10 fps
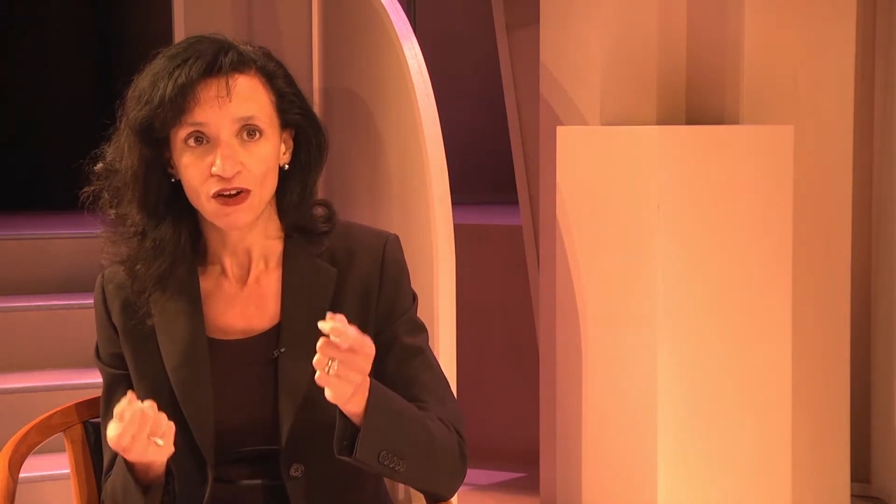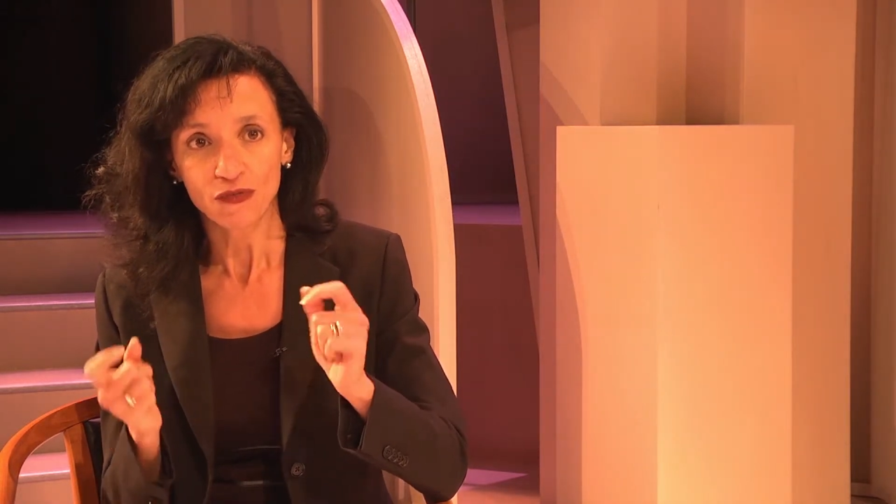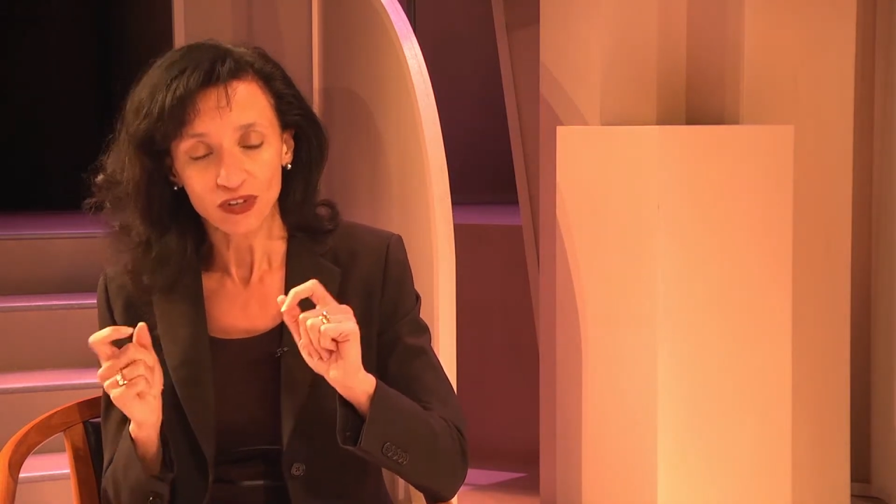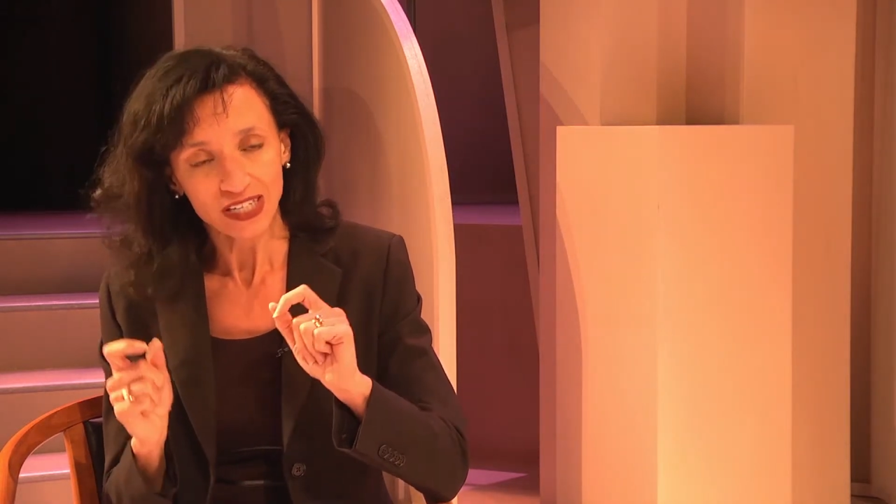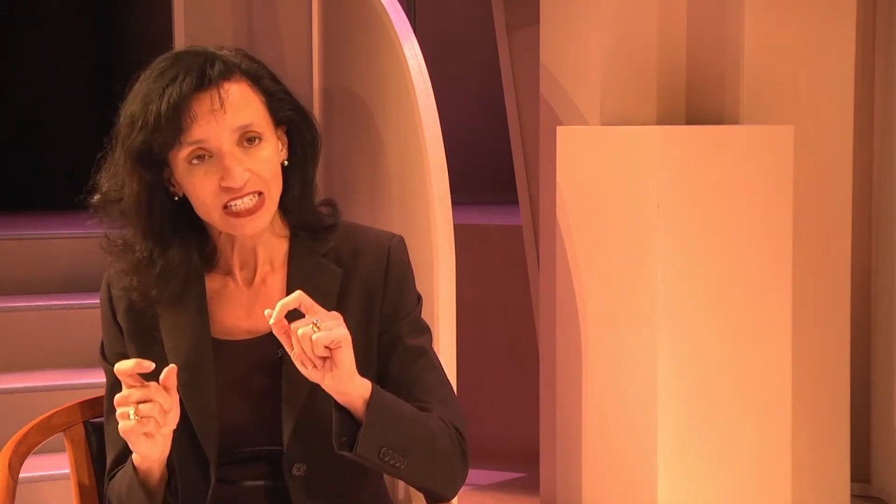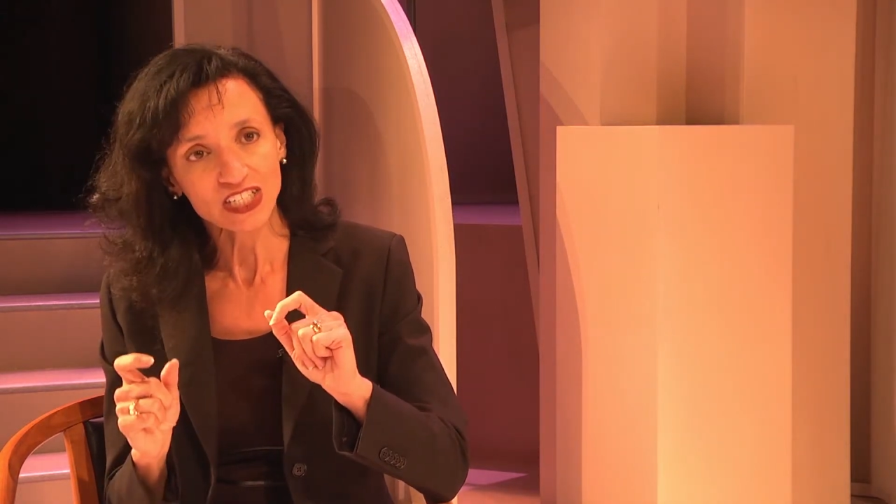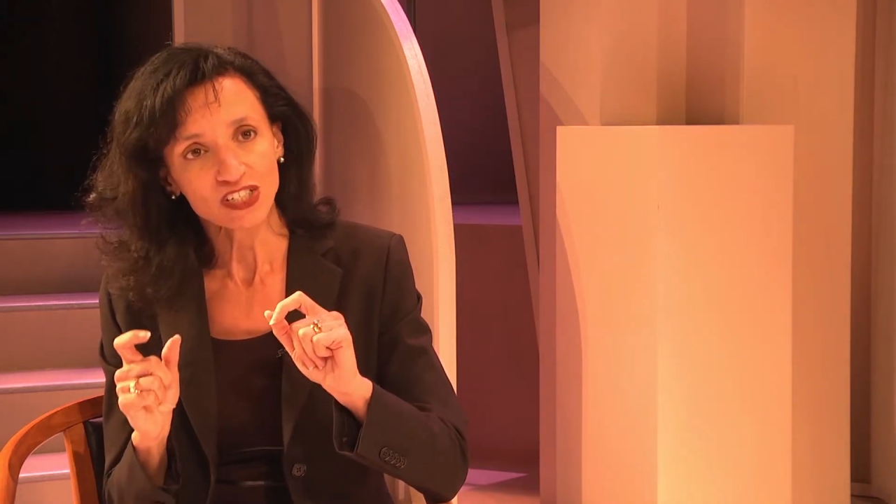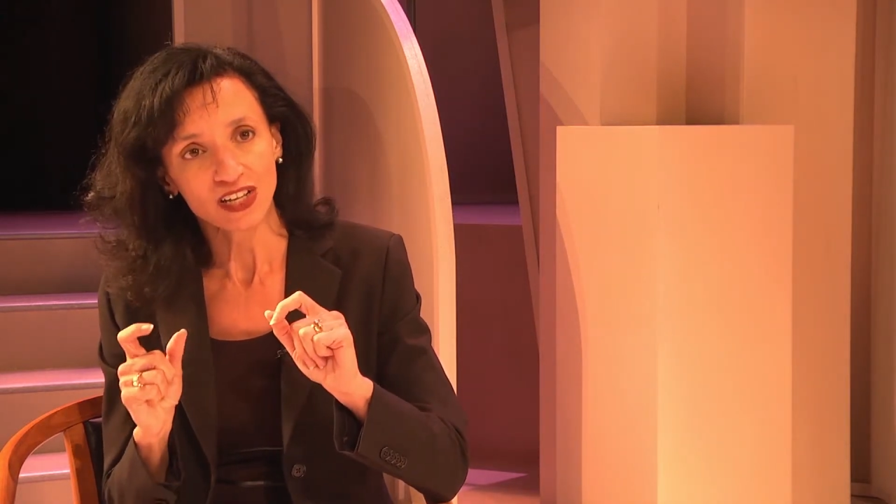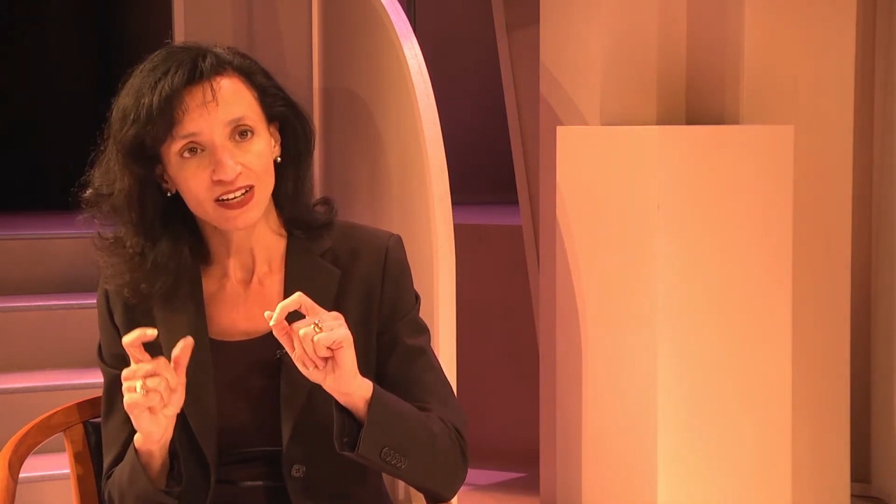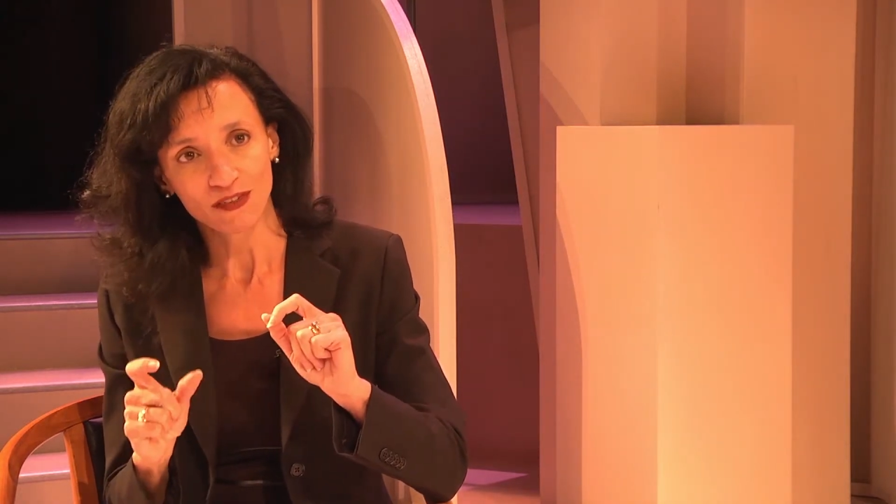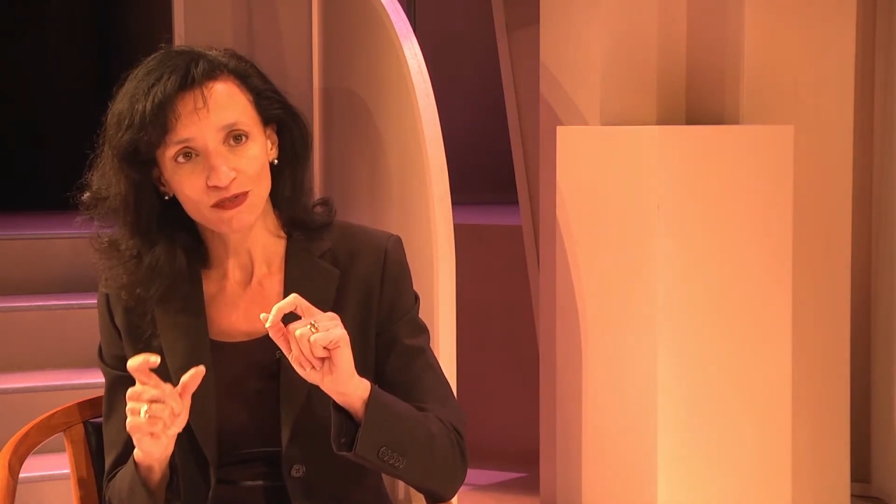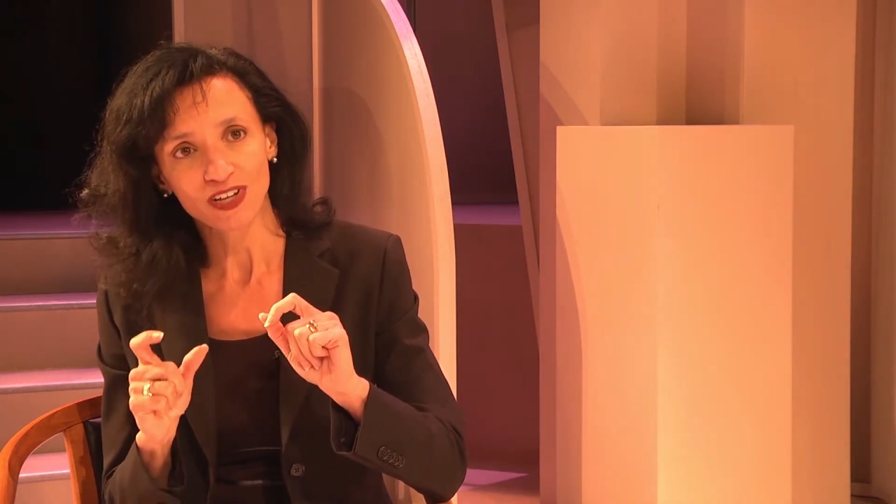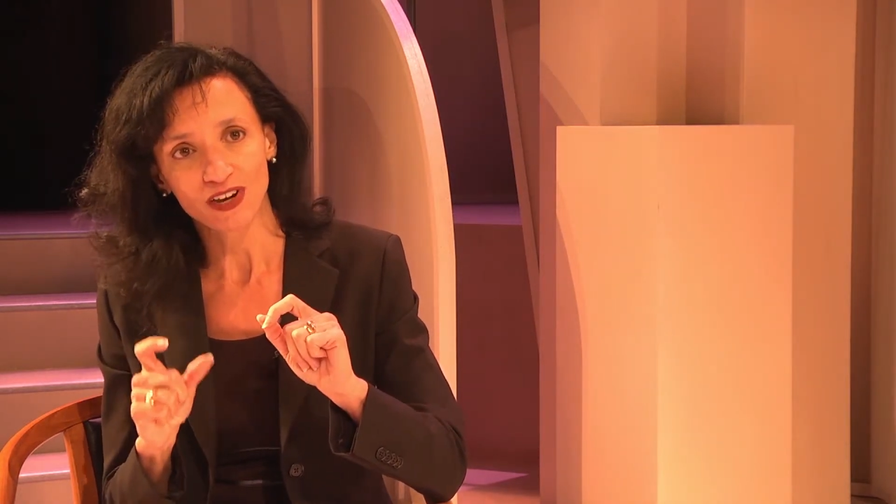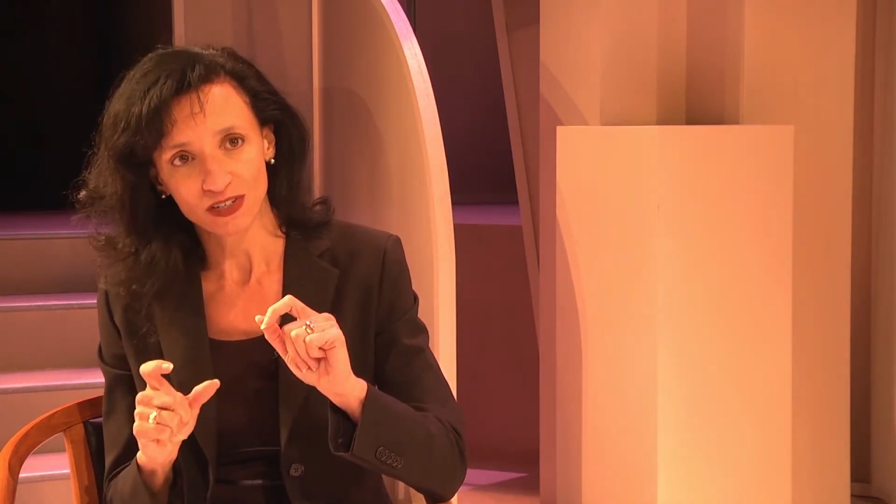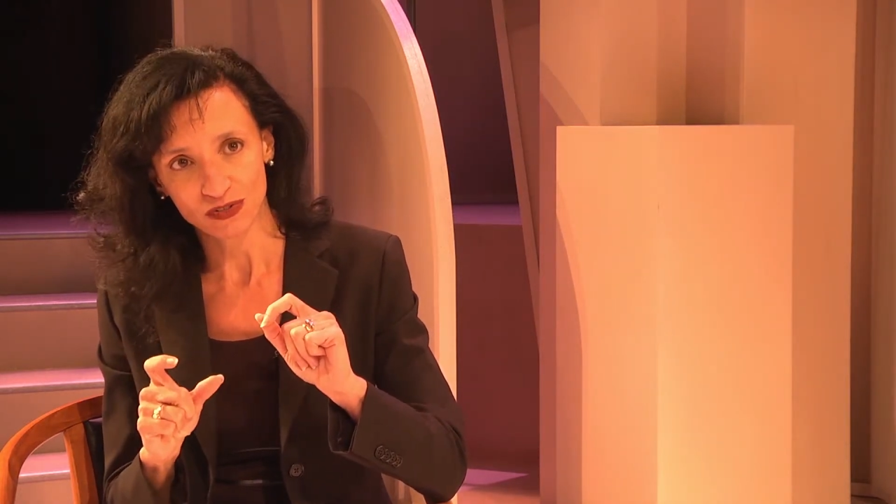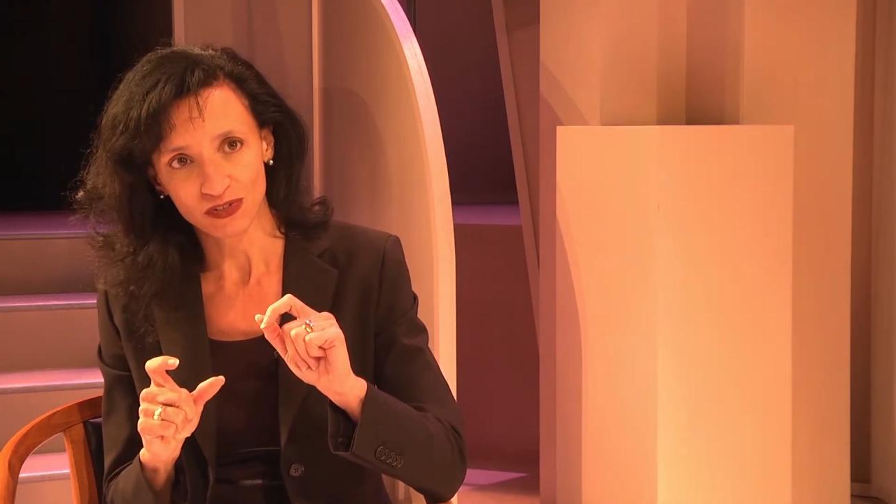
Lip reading: For each and every arts